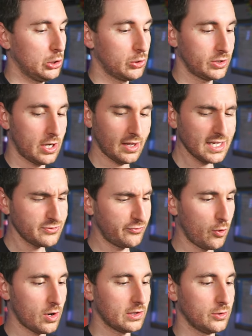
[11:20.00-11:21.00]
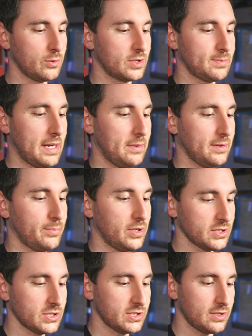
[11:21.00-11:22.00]
Dark. That's four allures, baby.
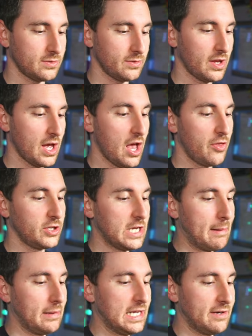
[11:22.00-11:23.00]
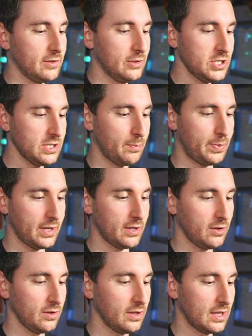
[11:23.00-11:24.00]
Bookstone. The Double Evolution
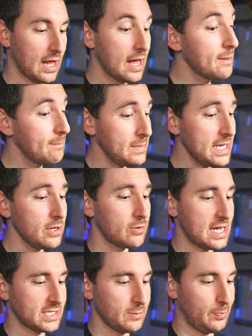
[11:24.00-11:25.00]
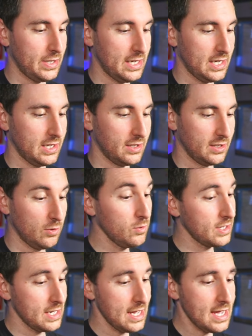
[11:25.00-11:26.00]
Pill. Meat Recipe.
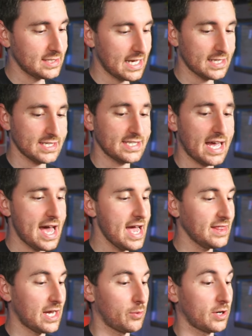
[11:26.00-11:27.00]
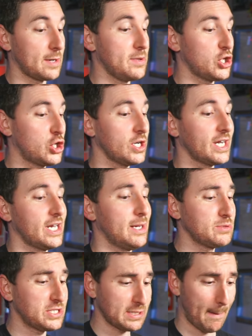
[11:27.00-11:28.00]
Okay, is that a sign that we're going to be cooking up
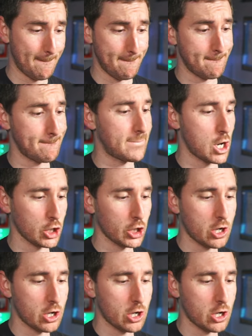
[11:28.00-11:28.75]
some burger